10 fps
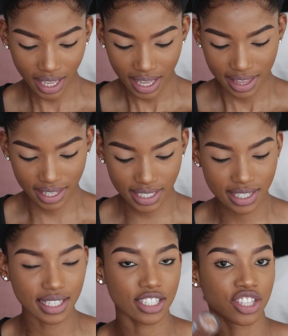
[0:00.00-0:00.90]
This
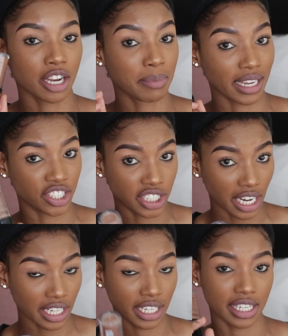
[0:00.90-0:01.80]
is not my
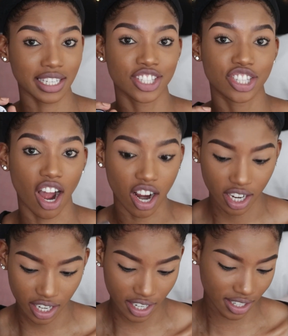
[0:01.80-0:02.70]
shade, it is
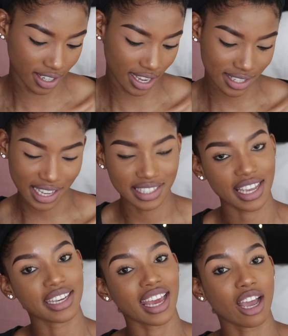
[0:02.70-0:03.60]
darker. As I
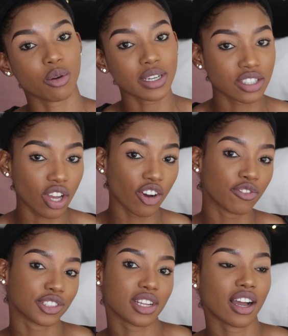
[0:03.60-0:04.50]
said, I always go
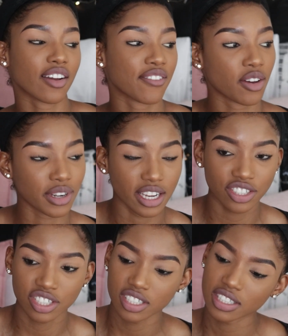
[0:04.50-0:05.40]
for darker
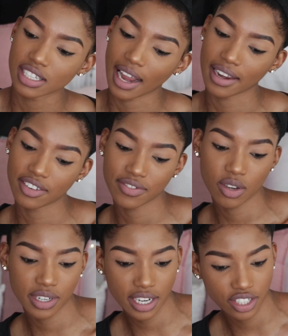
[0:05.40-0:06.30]
foundations, lighter
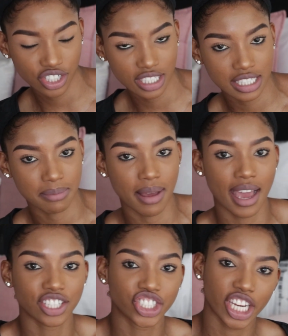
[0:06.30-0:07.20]
foundations, my
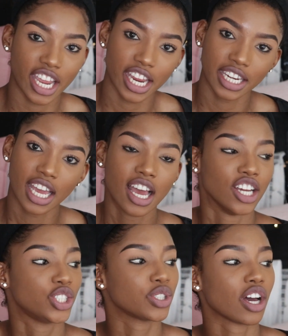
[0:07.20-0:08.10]
shade,
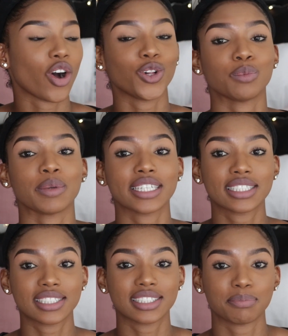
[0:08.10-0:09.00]
do the whole
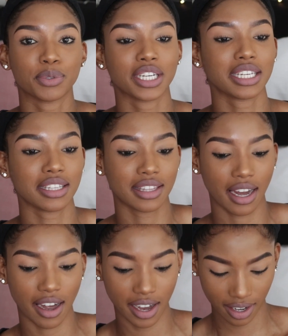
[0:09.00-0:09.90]
mix, put it in
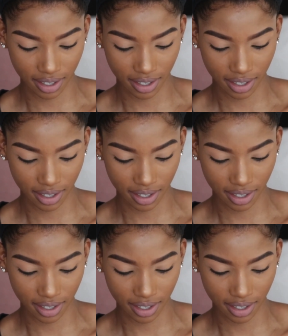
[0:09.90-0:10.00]
there.